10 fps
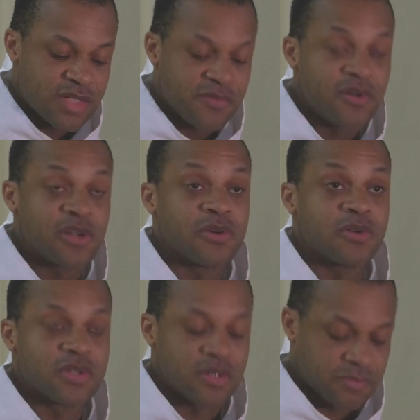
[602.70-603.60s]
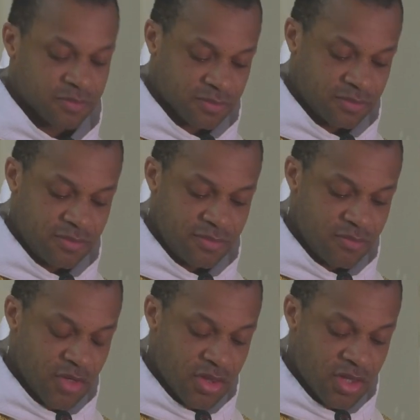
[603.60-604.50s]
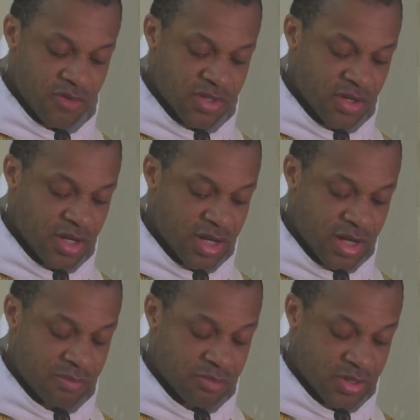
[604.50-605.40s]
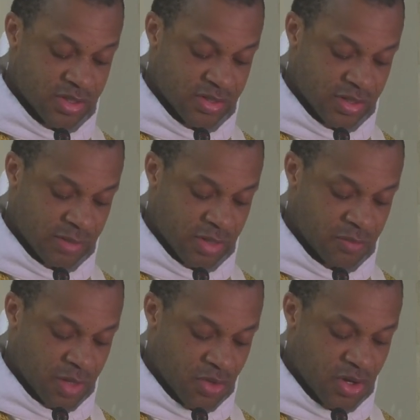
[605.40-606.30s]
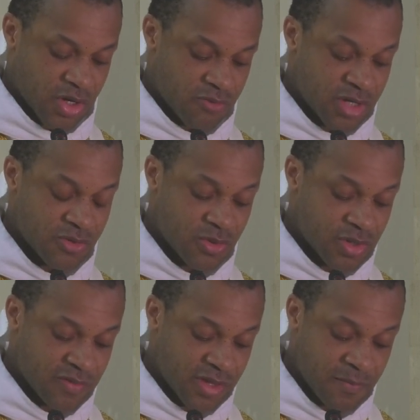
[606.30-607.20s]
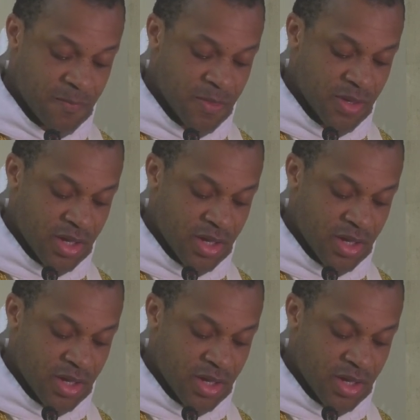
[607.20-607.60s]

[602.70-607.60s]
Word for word: as followed. There are certain numbers, um, I'm not going to read all of them.